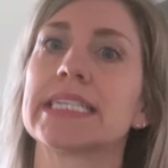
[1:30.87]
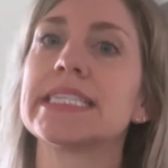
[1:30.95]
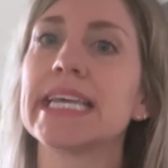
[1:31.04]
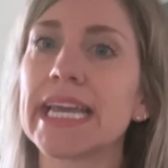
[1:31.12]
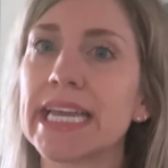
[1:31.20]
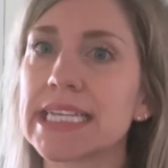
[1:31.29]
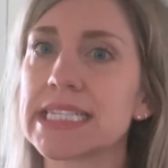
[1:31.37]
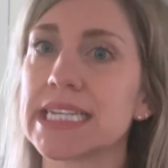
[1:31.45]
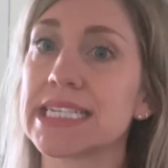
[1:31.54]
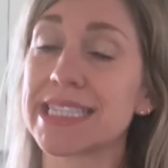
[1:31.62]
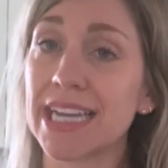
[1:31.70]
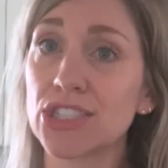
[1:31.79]
Zinc is an
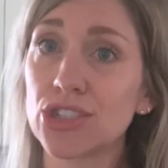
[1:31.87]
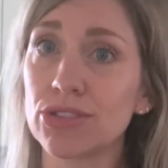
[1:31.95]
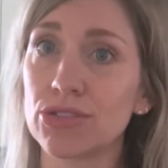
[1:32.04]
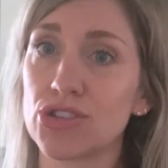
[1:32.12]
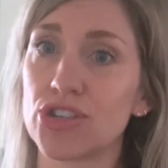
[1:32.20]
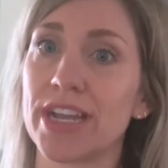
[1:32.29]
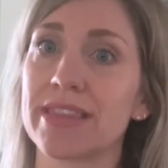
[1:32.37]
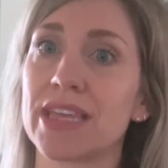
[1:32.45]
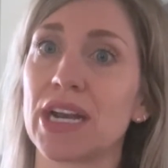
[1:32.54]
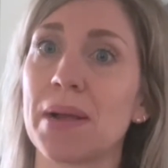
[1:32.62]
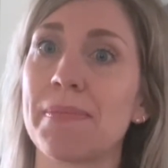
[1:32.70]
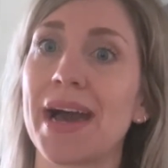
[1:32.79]
essential nutrient
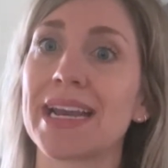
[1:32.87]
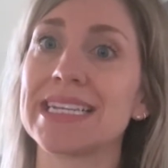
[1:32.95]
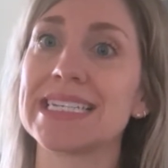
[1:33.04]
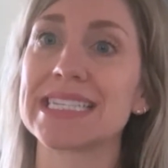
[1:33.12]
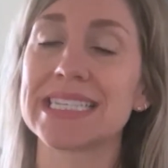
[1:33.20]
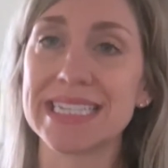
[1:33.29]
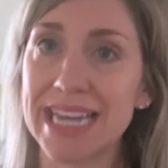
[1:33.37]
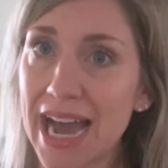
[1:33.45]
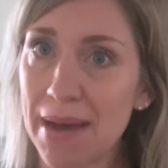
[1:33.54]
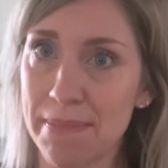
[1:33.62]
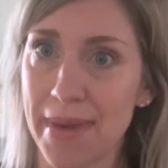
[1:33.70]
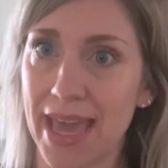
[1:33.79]
that our body does
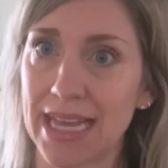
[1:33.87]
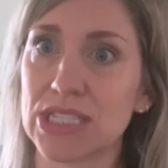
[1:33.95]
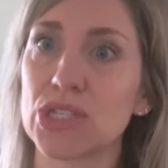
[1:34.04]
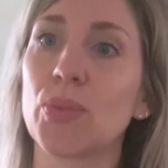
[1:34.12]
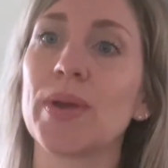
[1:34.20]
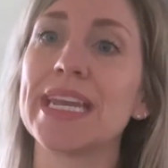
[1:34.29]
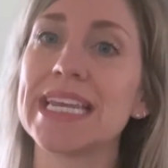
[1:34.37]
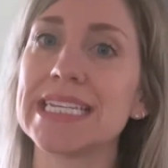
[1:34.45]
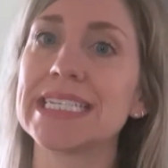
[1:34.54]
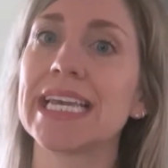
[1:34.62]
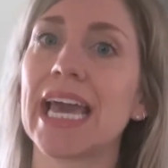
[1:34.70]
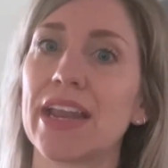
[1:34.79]
not make, so we need
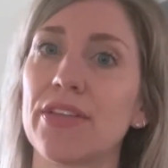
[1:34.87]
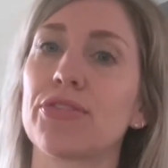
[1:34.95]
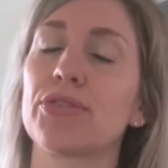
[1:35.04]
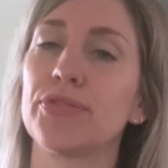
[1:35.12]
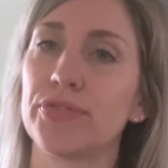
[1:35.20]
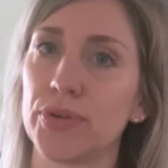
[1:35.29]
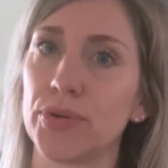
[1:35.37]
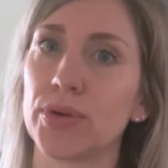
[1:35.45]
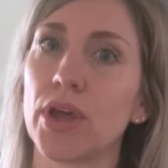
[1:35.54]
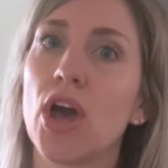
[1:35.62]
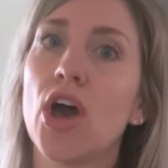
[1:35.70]
to get it through food.